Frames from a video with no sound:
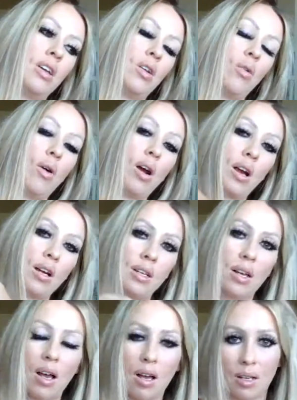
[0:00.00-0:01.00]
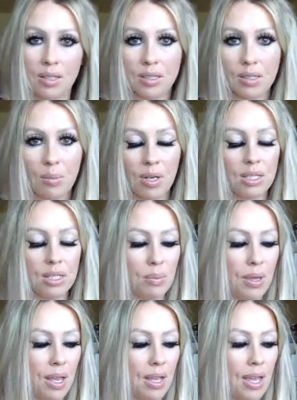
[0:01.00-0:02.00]
Or uh, someone is
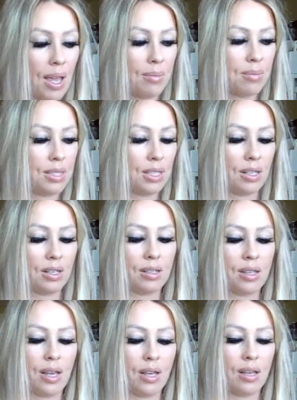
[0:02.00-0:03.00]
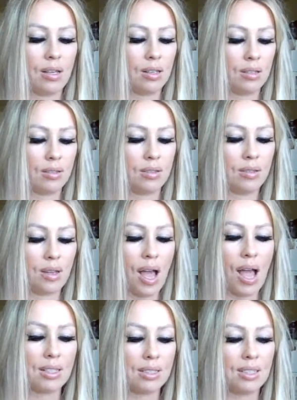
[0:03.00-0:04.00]
playing games here, like
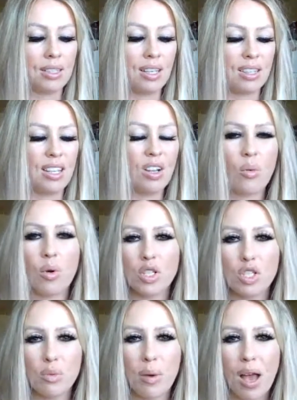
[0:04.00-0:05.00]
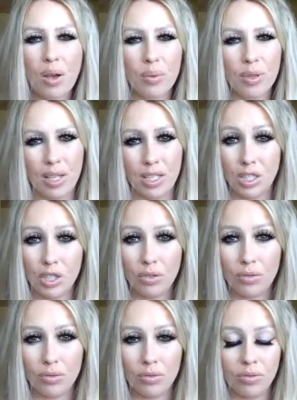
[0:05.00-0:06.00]
acting like they don't want you back when they do.
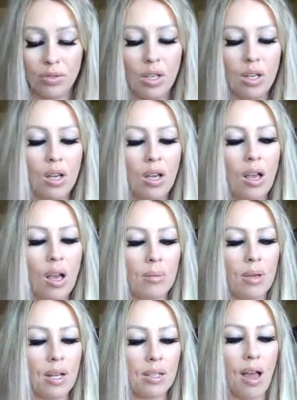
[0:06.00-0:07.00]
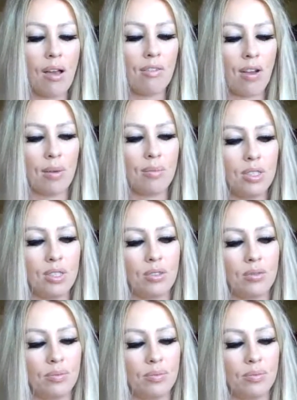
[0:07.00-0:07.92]
I'm getting that vibe too.